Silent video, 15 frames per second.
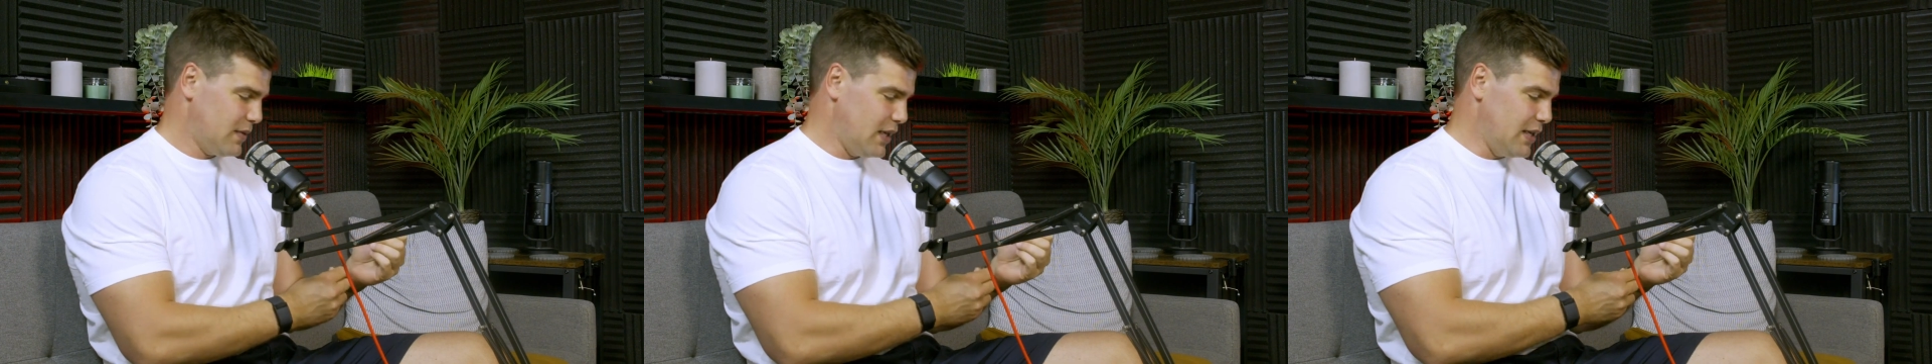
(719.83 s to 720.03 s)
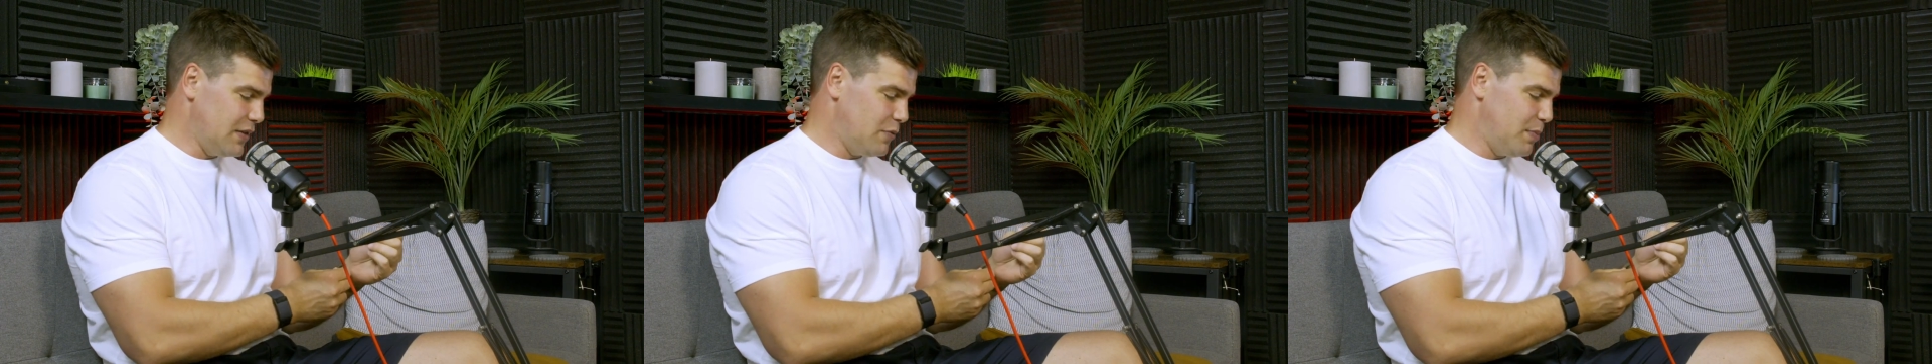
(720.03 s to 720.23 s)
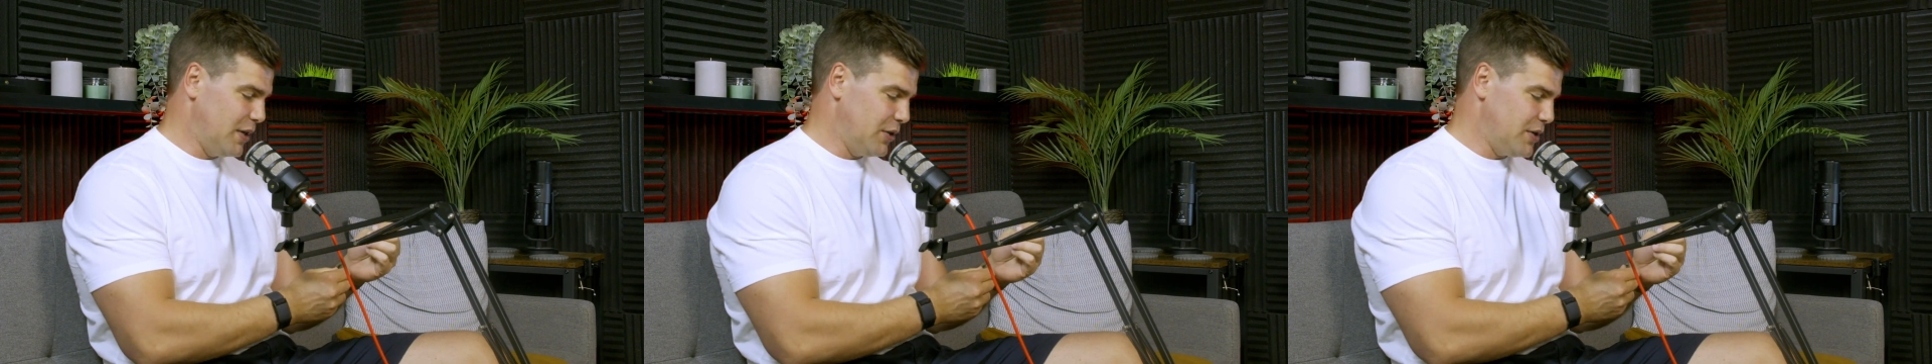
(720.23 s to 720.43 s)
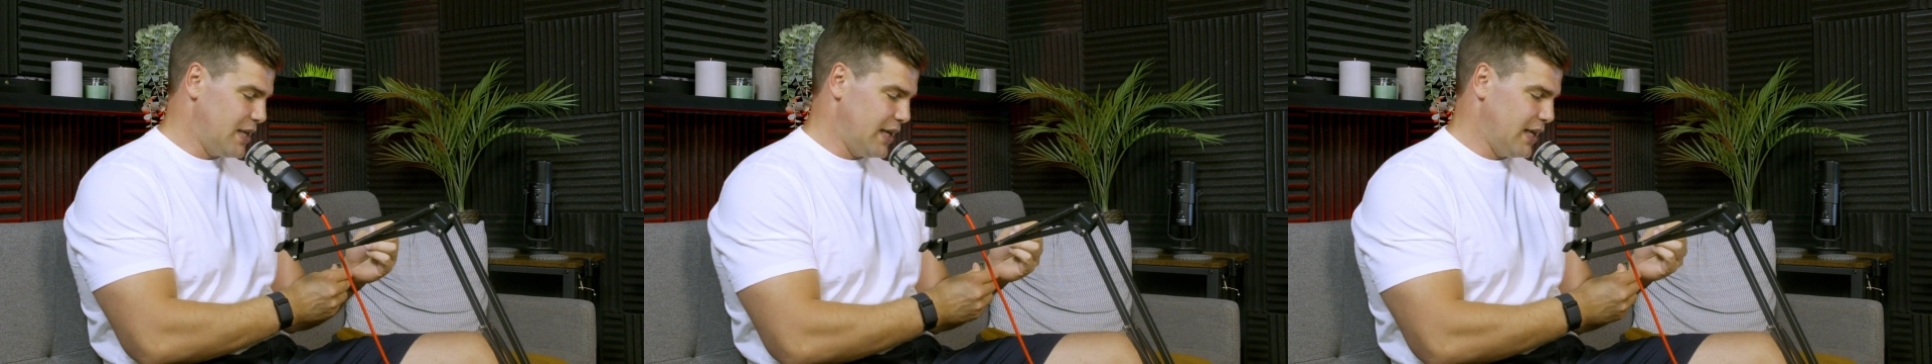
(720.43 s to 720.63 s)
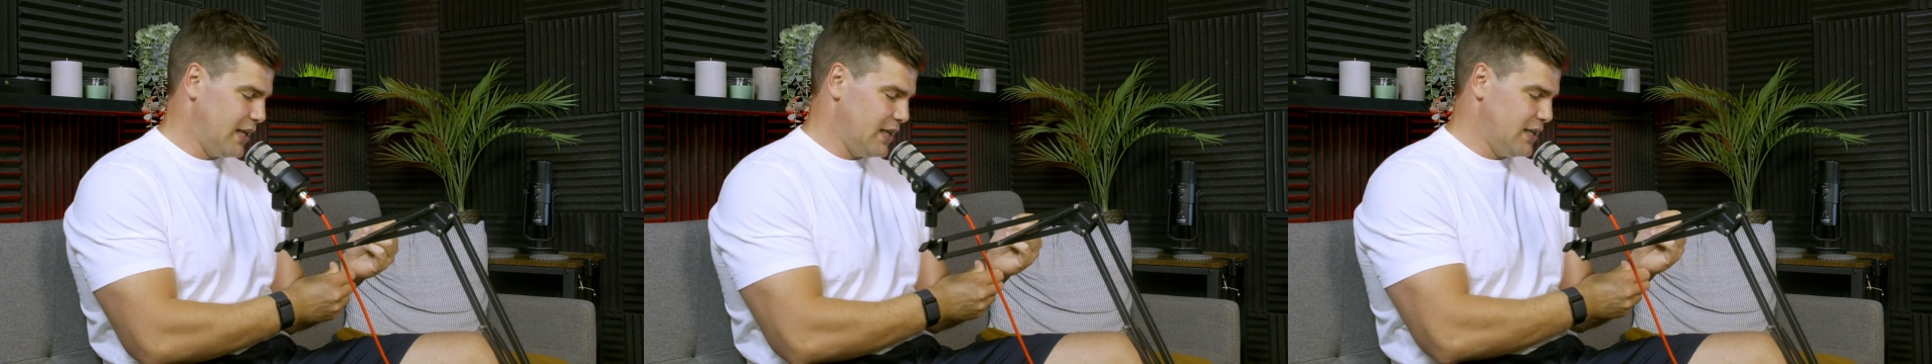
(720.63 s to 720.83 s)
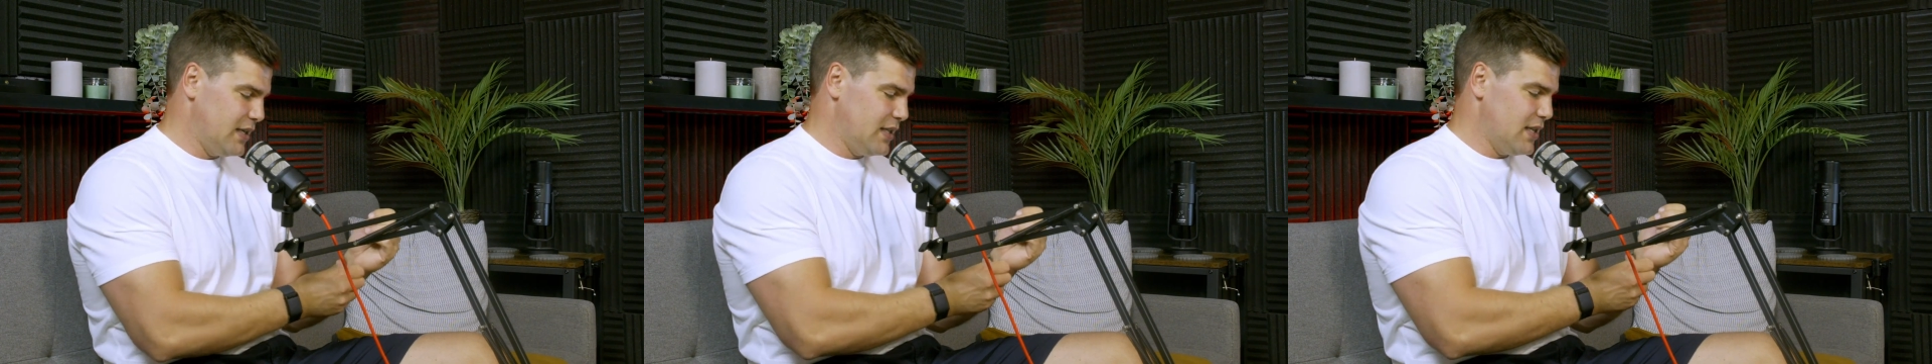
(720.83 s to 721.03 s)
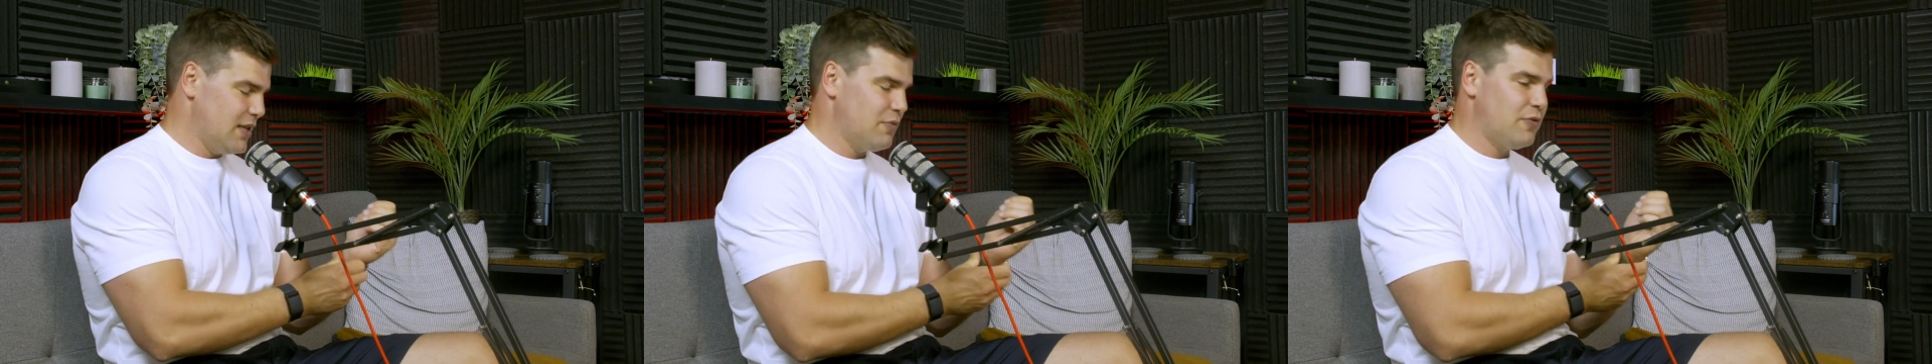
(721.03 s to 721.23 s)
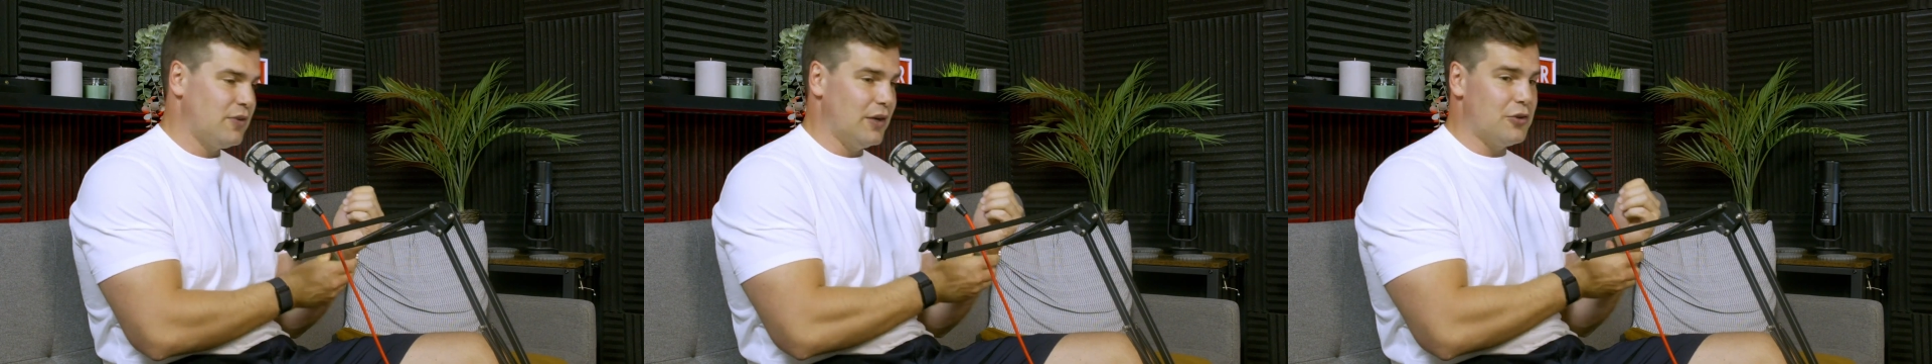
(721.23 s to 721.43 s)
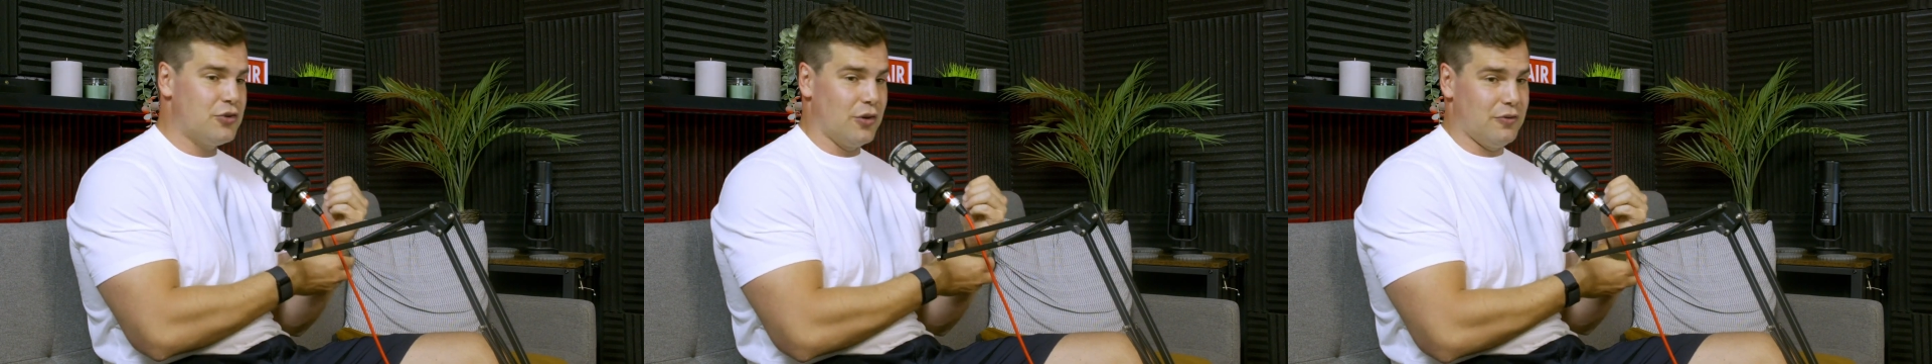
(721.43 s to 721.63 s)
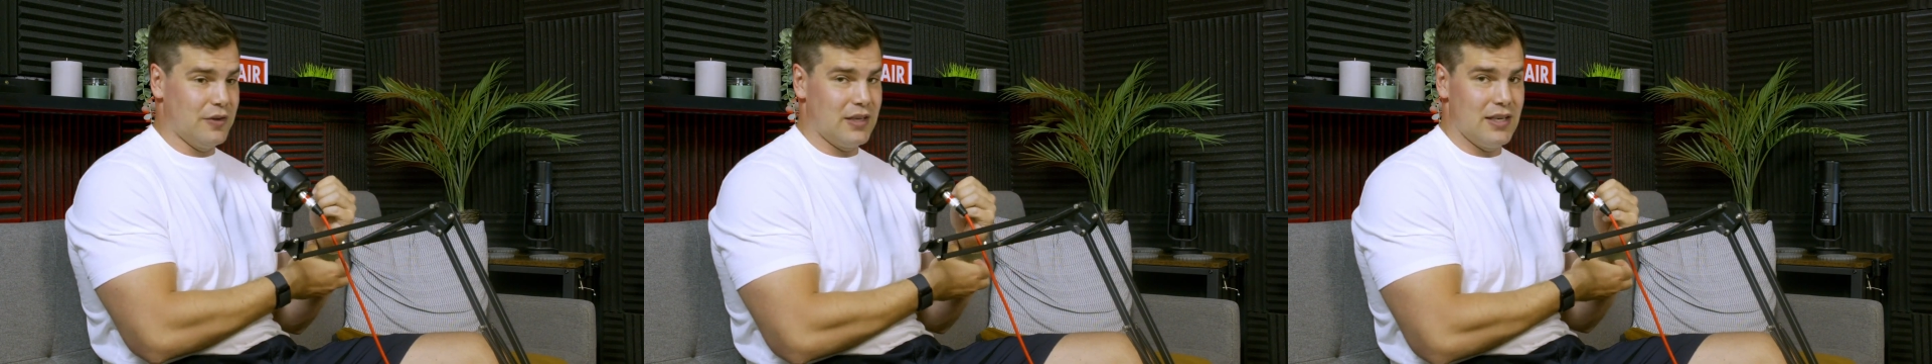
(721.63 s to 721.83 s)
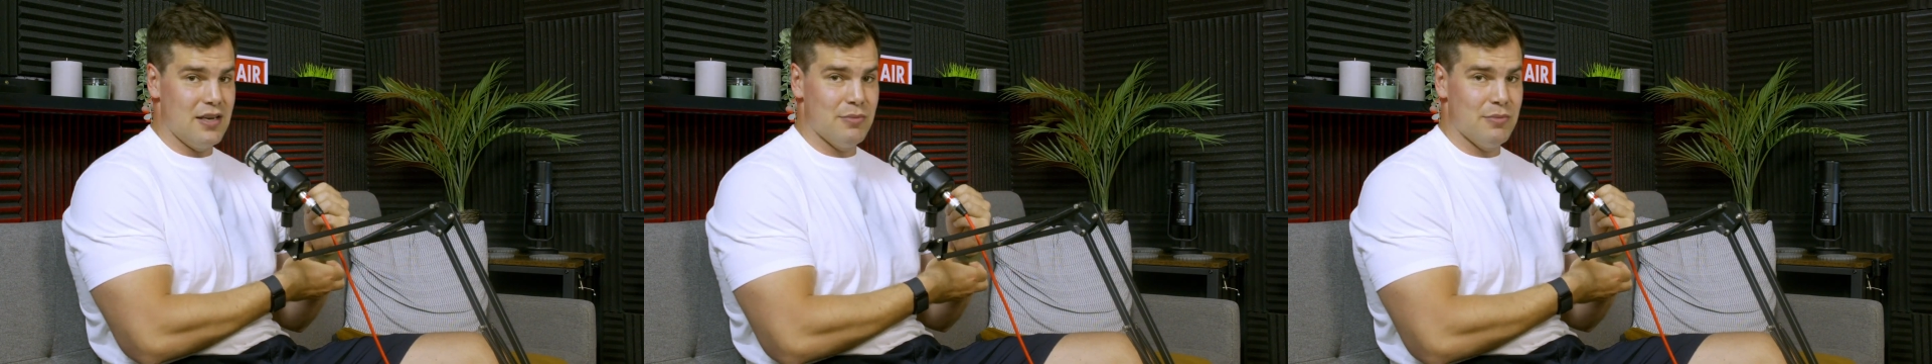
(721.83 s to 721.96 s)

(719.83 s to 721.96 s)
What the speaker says: okay philosophically,